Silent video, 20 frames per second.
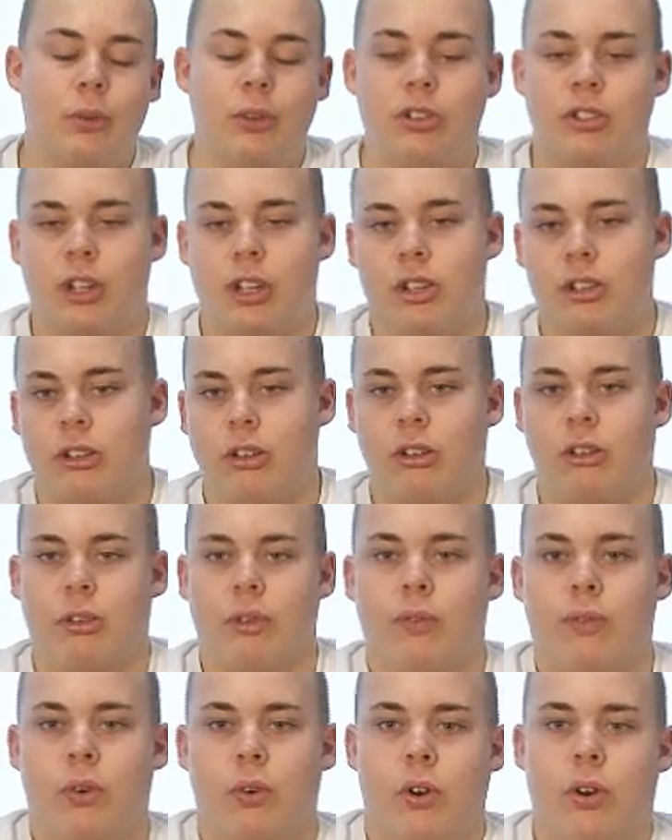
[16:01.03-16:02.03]
what JGs are
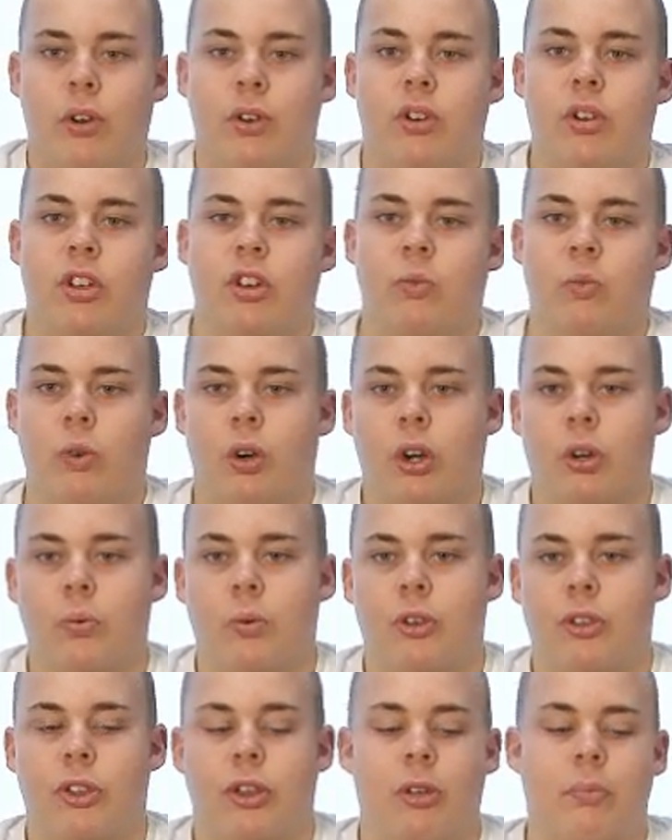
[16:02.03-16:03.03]
for. You can work
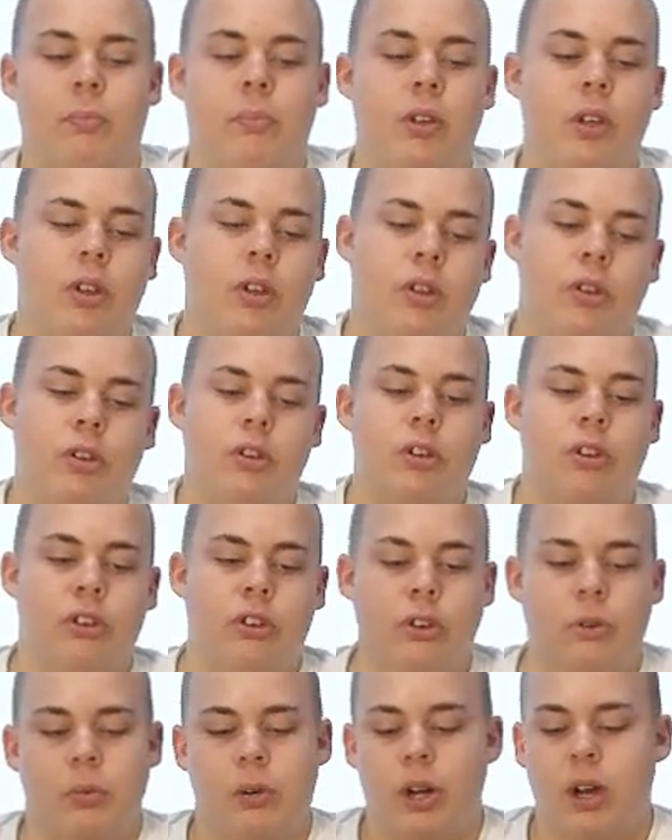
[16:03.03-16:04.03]
with them. You can
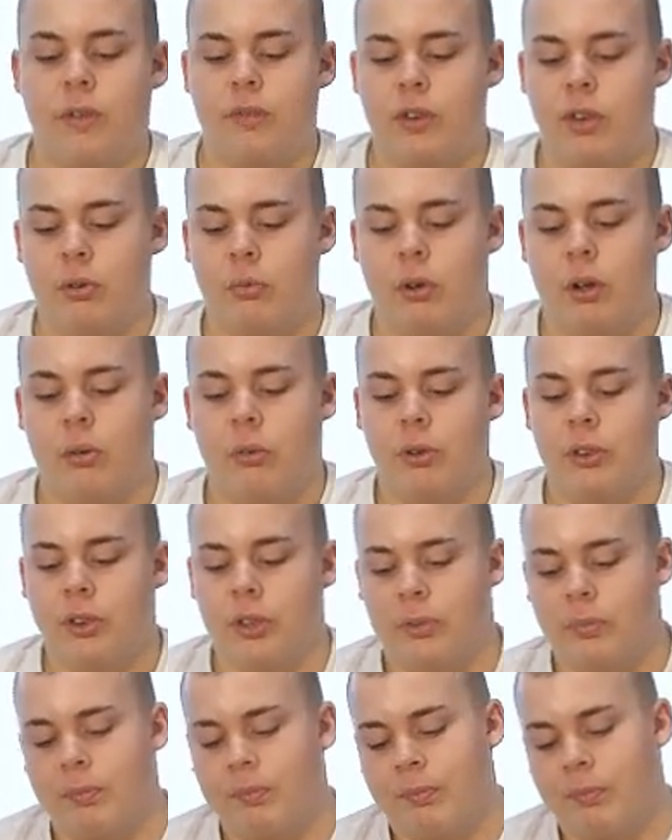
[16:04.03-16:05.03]
do whatever you want with
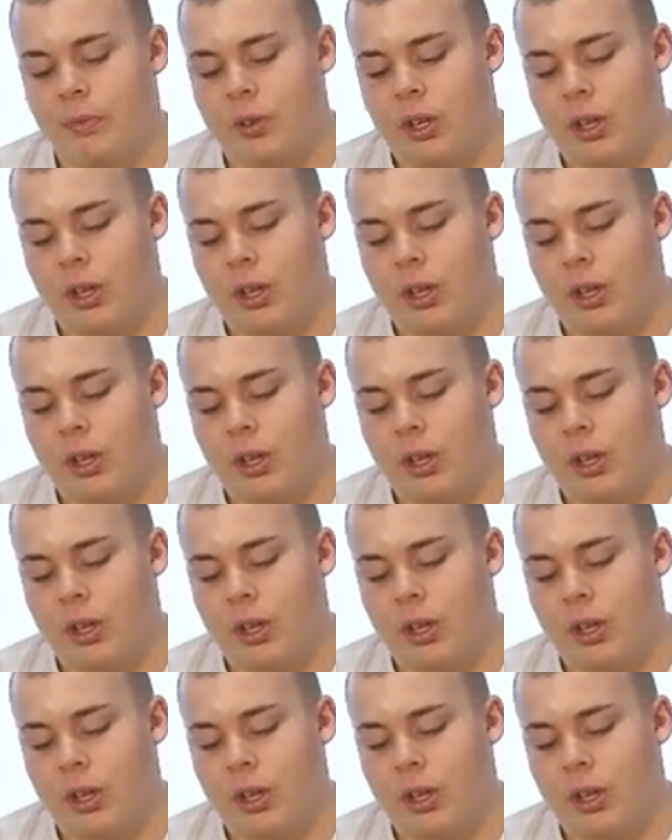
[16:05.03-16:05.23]
them.